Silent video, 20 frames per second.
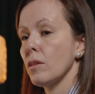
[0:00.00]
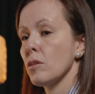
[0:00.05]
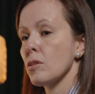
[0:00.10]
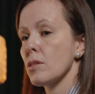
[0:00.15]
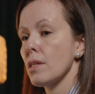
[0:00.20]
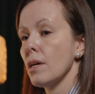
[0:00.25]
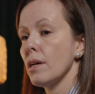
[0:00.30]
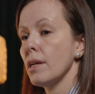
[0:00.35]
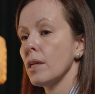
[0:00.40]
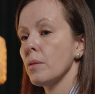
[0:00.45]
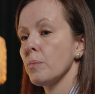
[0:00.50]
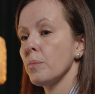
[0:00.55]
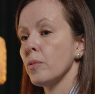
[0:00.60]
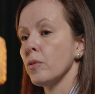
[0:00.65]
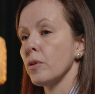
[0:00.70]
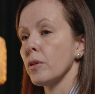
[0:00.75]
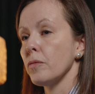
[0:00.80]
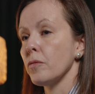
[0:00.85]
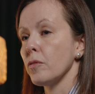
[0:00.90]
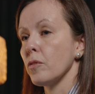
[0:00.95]
The starting
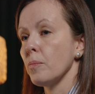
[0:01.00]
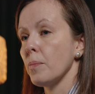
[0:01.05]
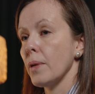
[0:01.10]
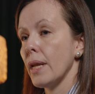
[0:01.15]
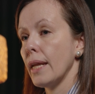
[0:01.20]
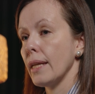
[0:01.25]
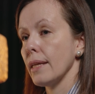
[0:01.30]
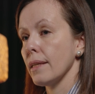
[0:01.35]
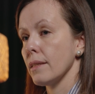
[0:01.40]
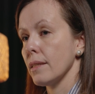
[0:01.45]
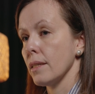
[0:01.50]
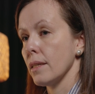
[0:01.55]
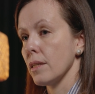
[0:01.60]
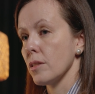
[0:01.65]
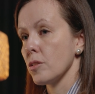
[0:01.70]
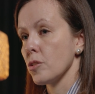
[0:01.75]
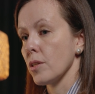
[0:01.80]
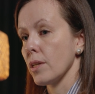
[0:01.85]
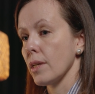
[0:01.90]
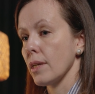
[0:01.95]
point for planning
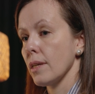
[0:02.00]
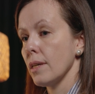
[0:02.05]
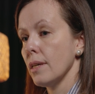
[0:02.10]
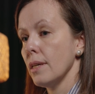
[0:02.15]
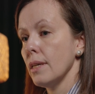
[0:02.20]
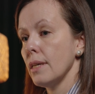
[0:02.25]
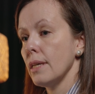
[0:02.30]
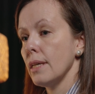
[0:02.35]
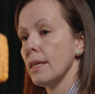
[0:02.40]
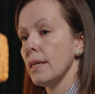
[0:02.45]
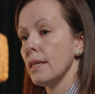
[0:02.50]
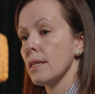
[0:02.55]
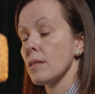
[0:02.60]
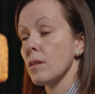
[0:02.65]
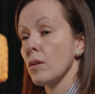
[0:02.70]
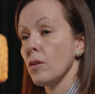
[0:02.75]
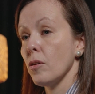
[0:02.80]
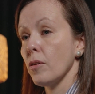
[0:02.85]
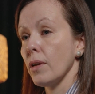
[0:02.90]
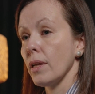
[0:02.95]
teaching
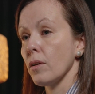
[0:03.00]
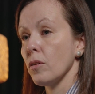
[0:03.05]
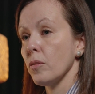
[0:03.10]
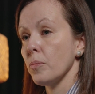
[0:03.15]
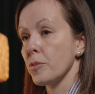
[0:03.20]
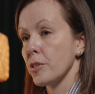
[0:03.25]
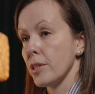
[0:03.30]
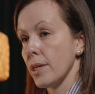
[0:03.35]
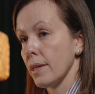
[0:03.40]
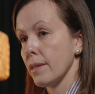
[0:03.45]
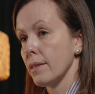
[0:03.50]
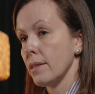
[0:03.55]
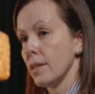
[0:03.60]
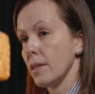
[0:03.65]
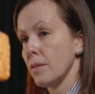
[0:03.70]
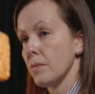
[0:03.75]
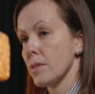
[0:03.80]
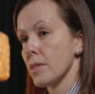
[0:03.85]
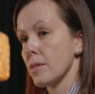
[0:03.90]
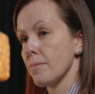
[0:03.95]
is learning
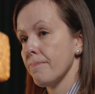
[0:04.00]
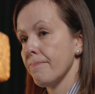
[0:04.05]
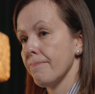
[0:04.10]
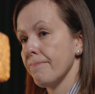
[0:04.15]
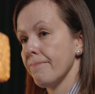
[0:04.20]
objectives.